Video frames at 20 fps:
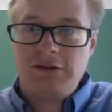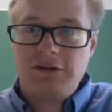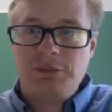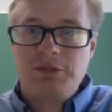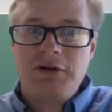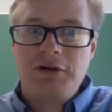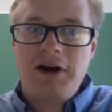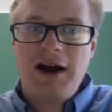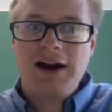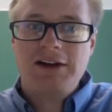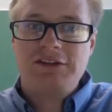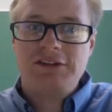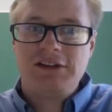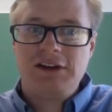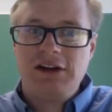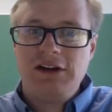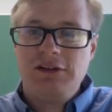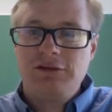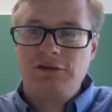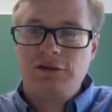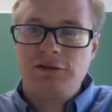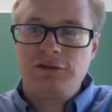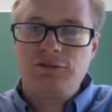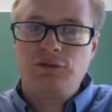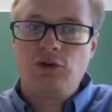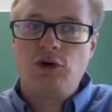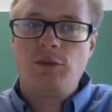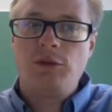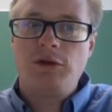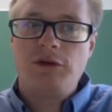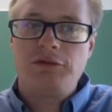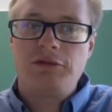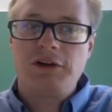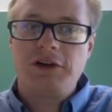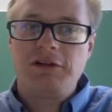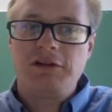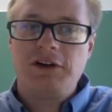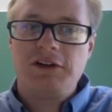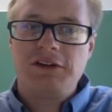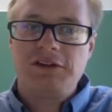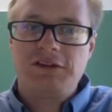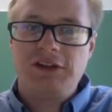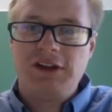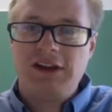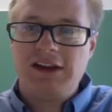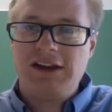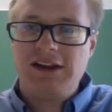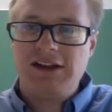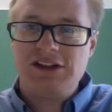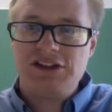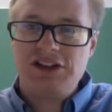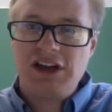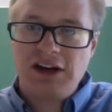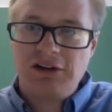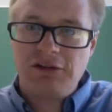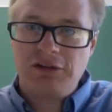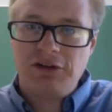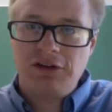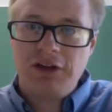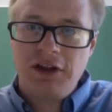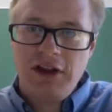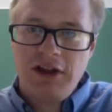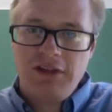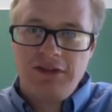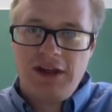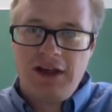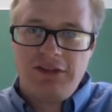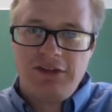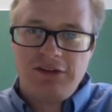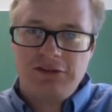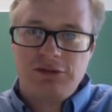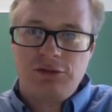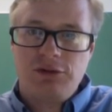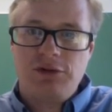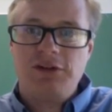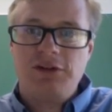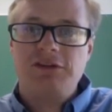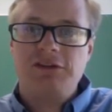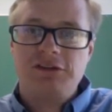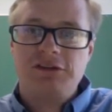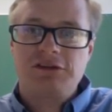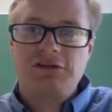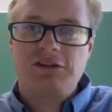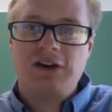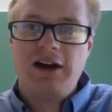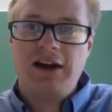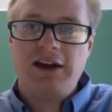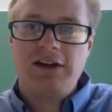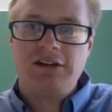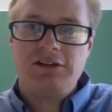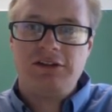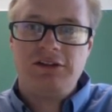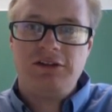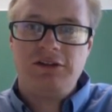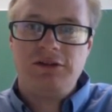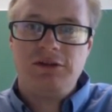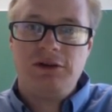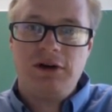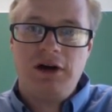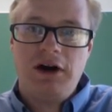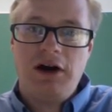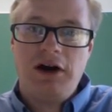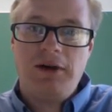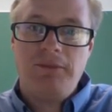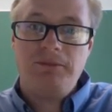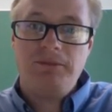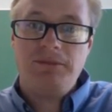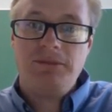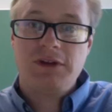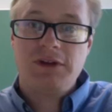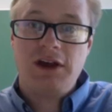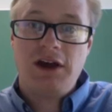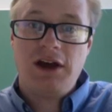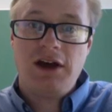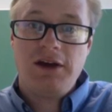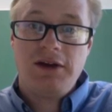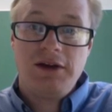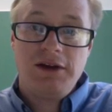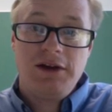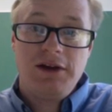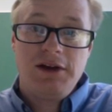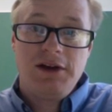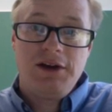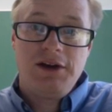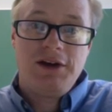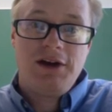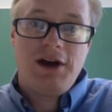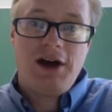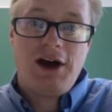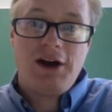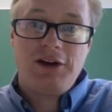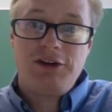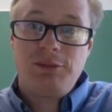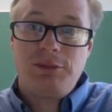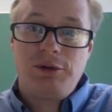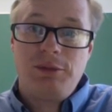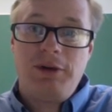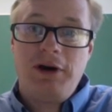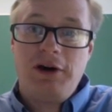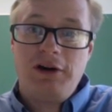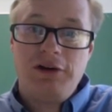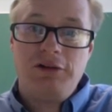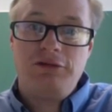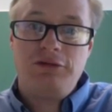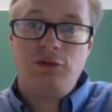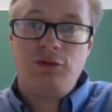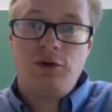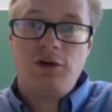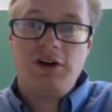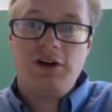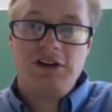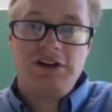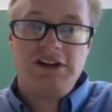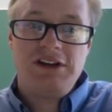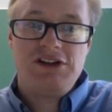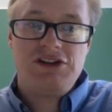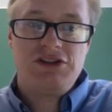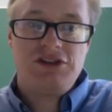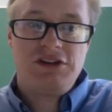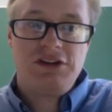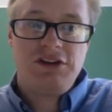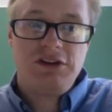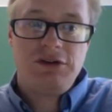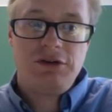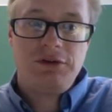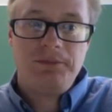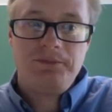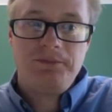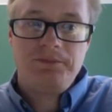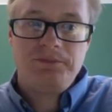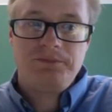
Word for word: as a proxy for formal rigorous thinking in general that this course is trying to, um, uh, uh, to prepare you for and teach you to do.